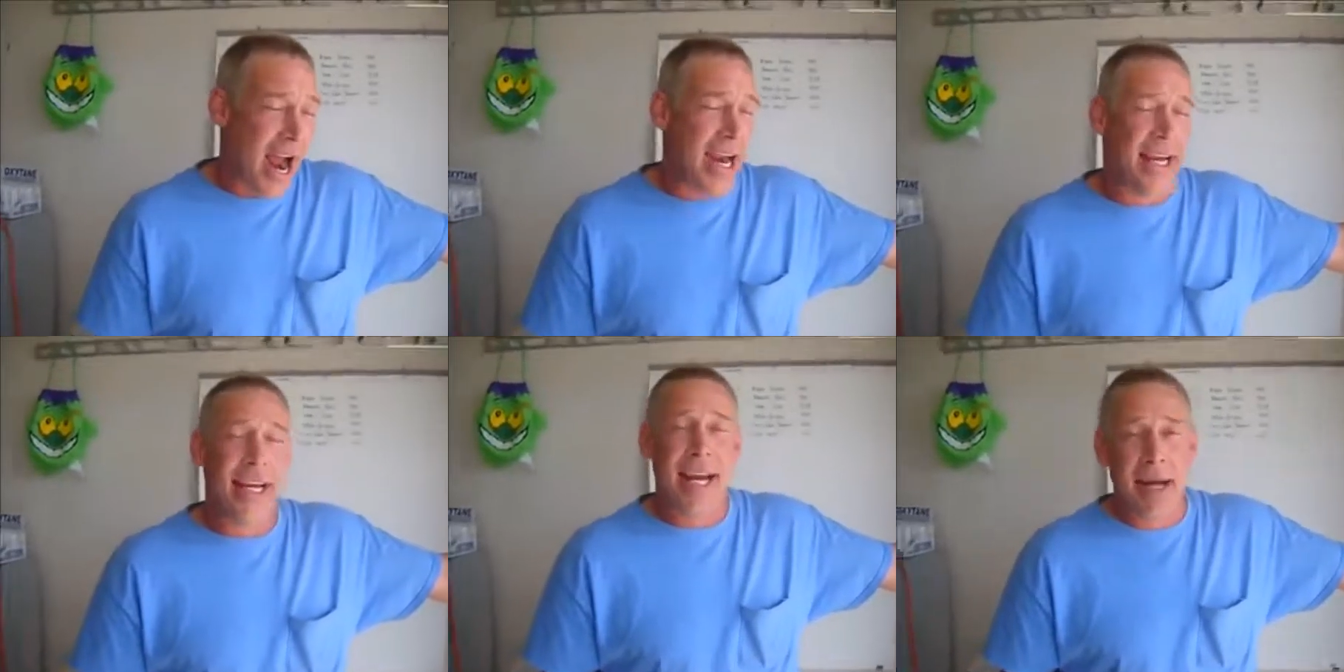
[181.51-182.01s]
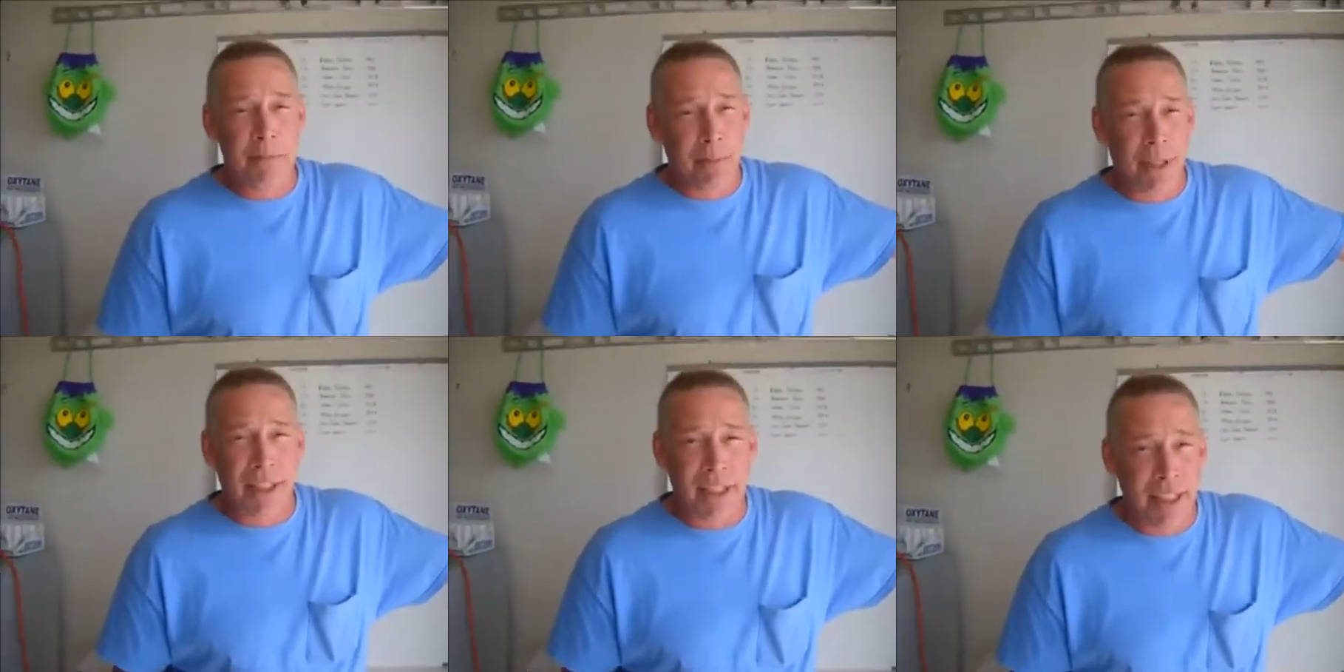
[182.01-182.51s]
I can't
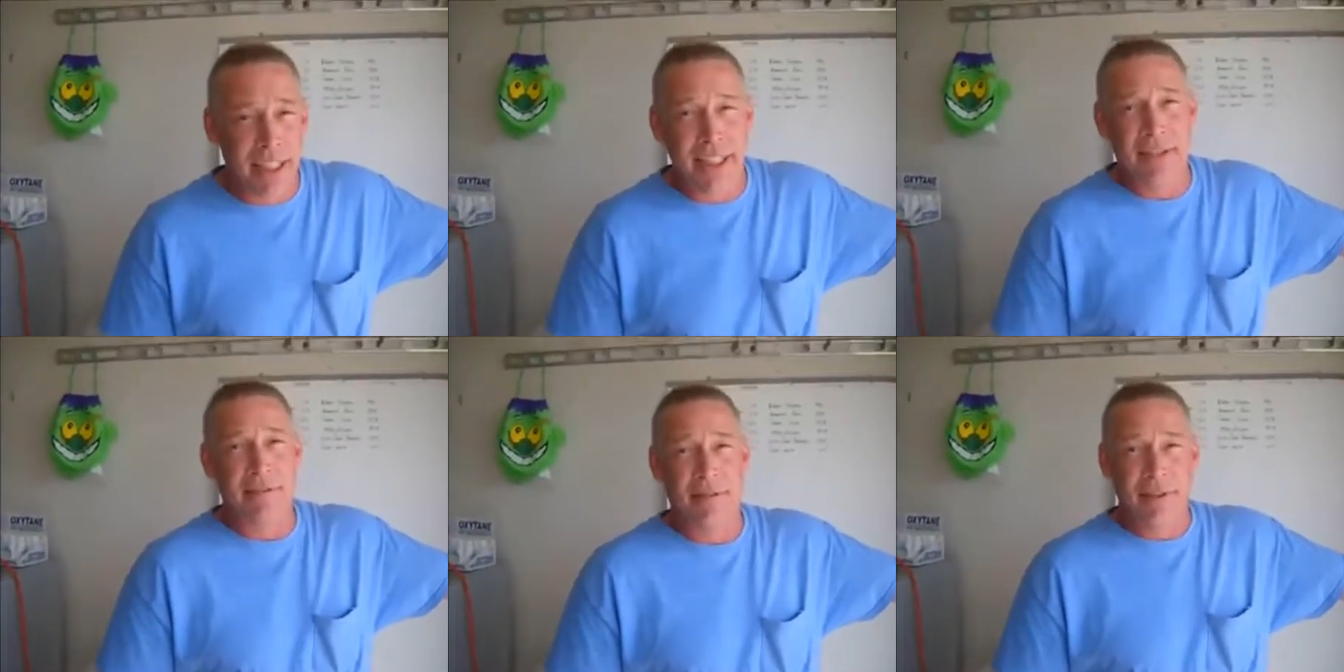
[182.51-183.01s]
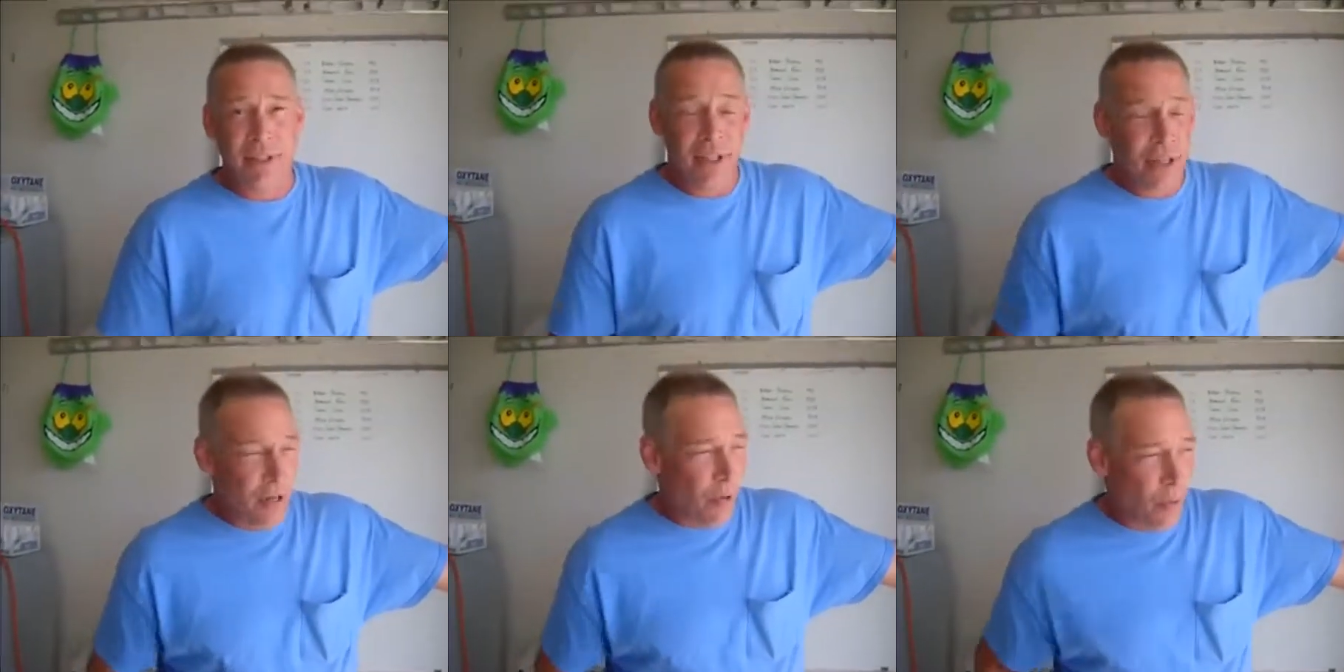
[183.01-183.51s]
believe
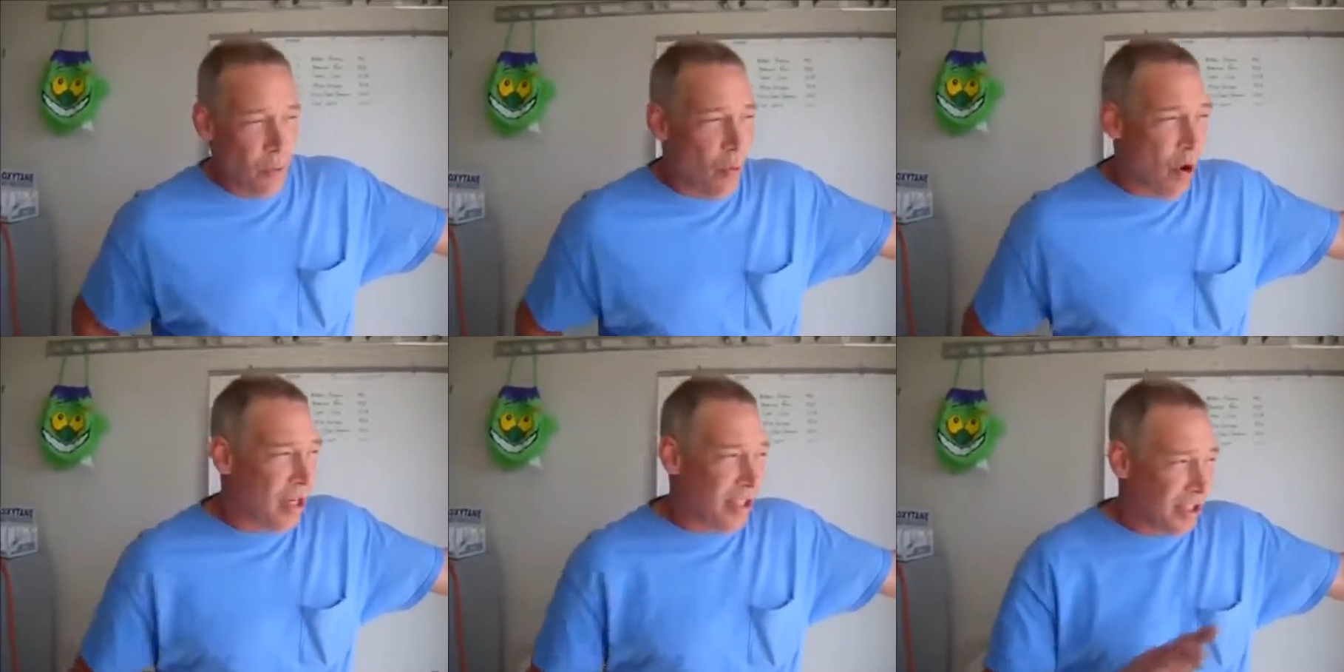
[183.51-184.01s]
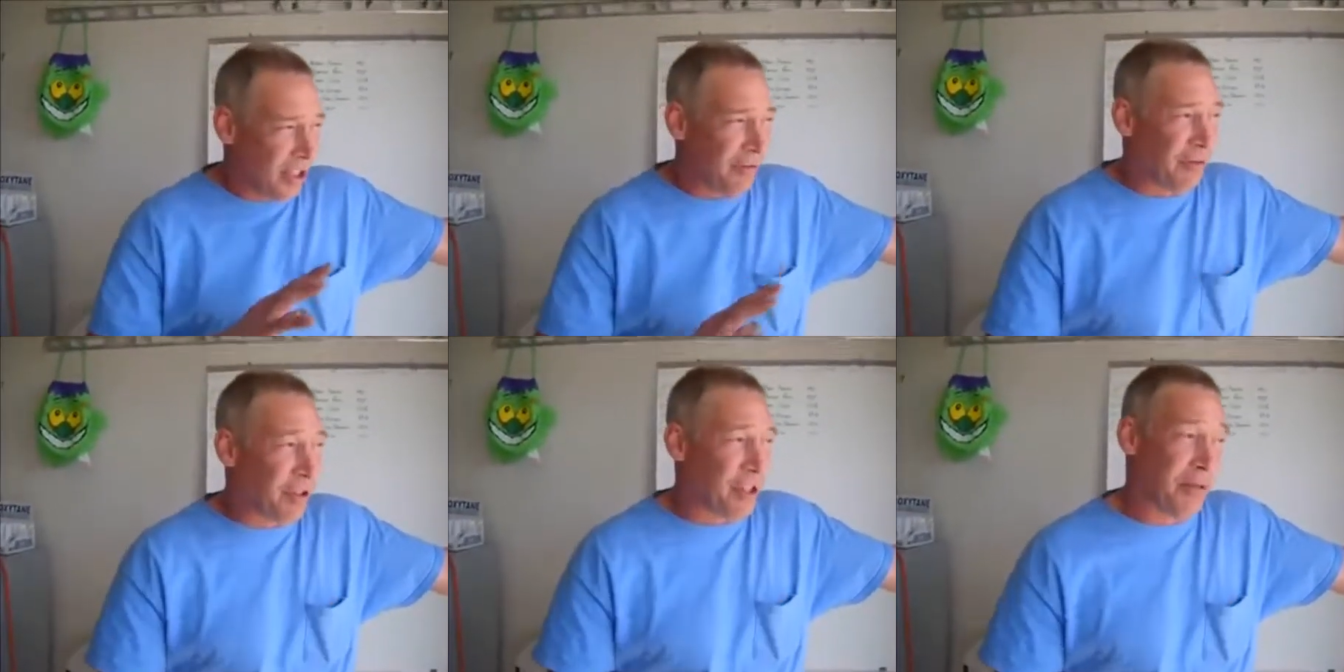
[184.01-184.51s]
what
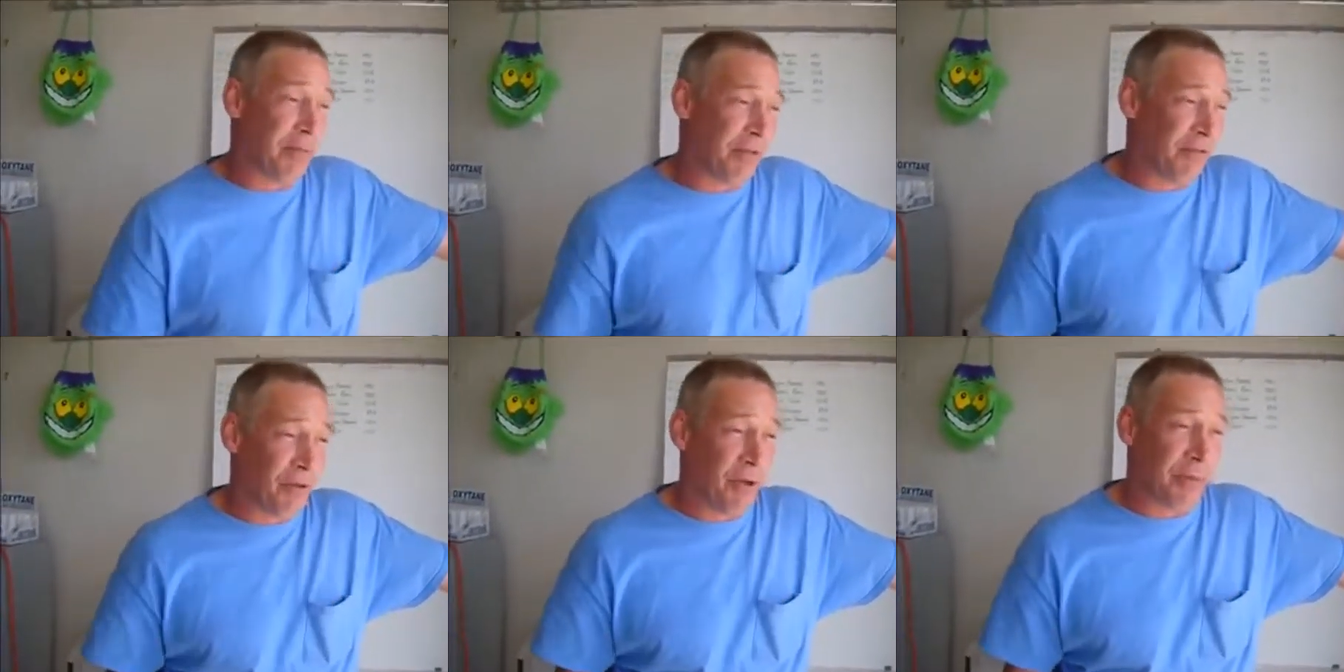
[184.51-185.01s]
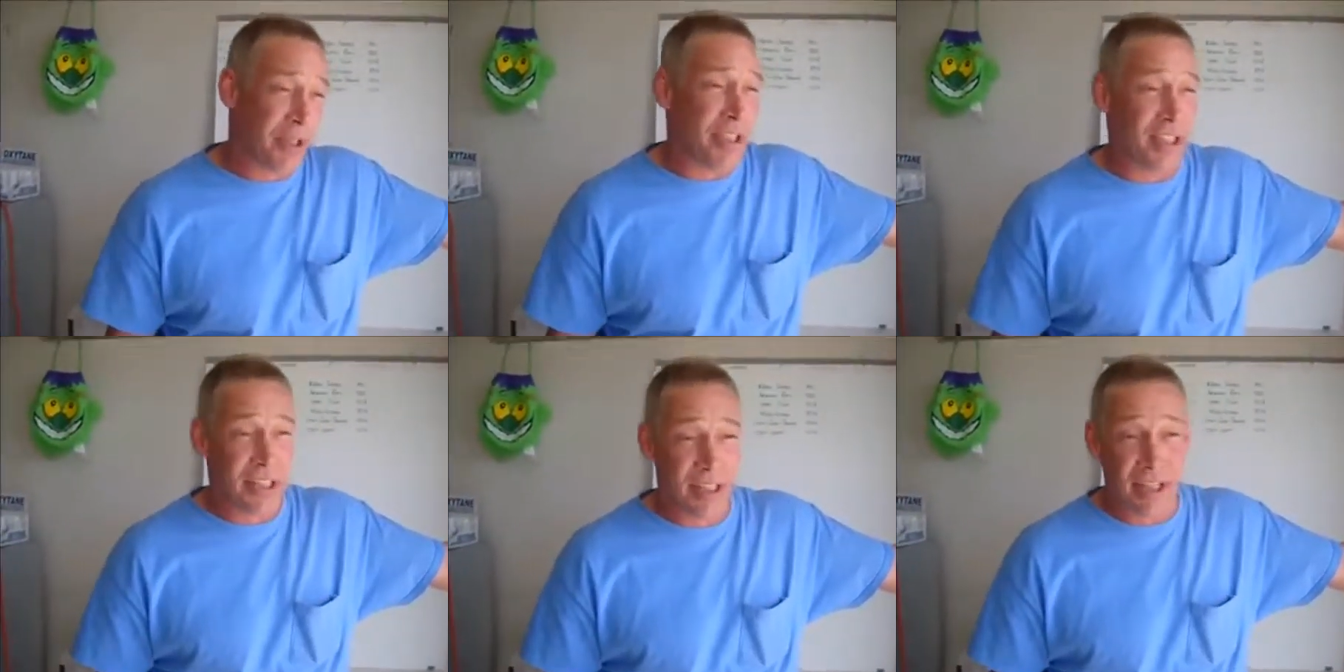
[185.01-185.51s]
difference in performance
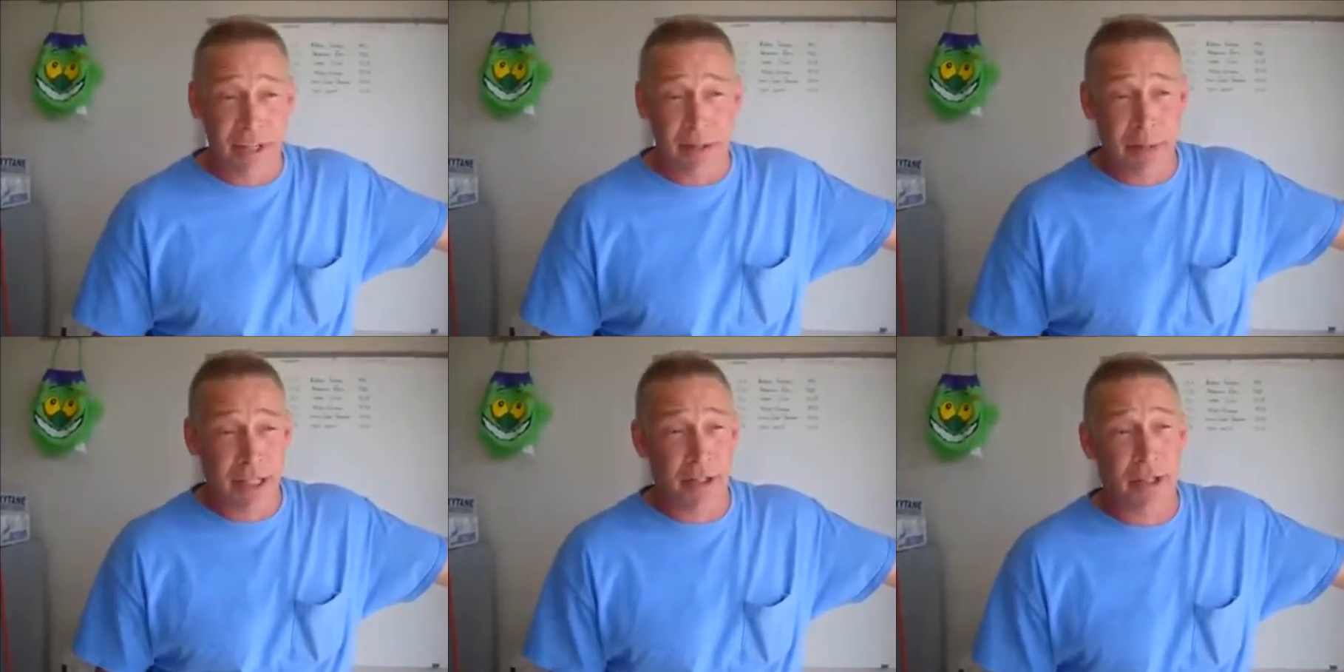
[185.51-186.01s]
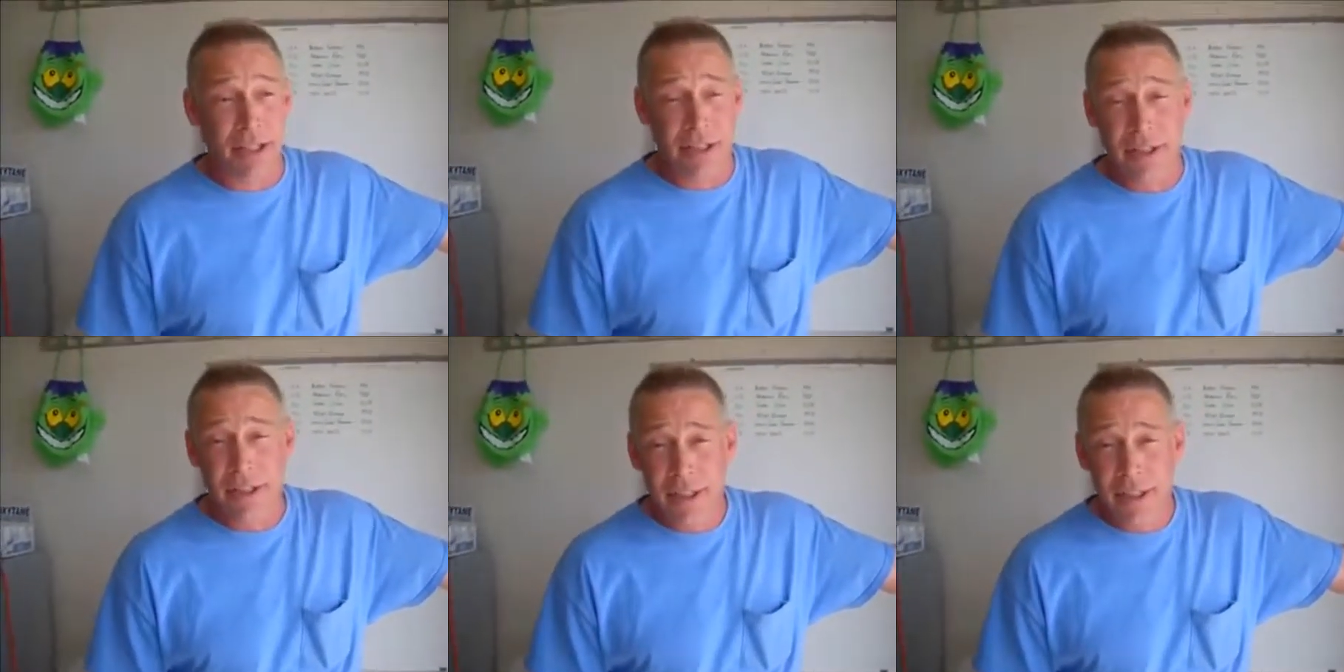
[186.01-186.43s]
it's done to my truck.